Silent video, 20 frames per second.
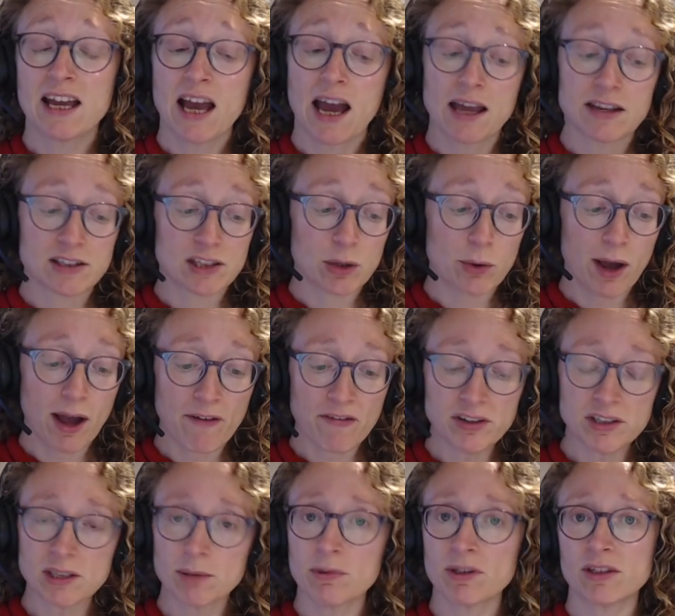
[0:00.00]
And so,
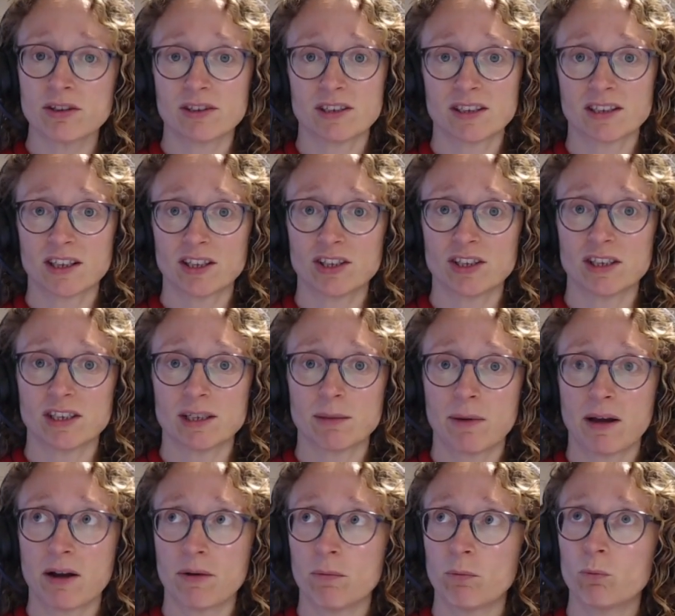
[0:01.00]
having some of those discussions
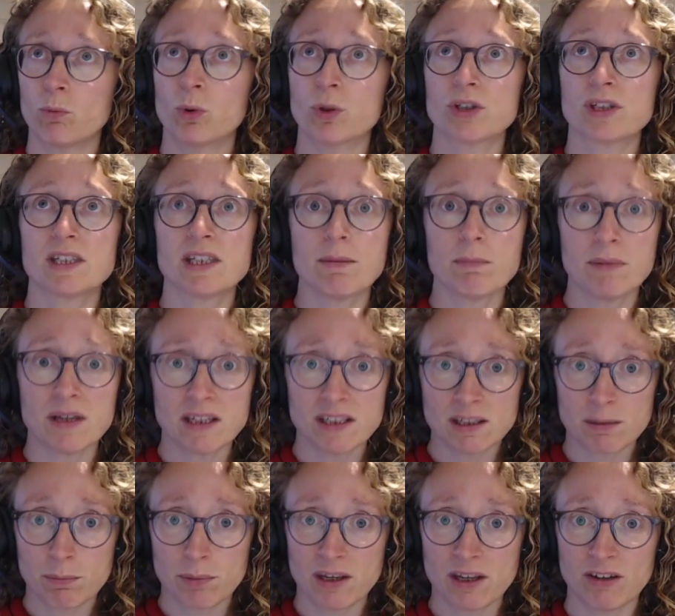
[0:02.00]
about what does it mean
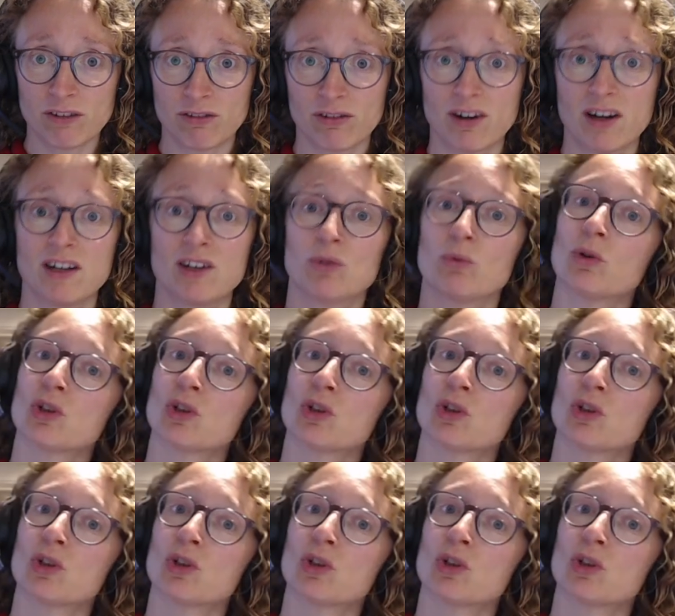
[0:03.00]
to be a friend?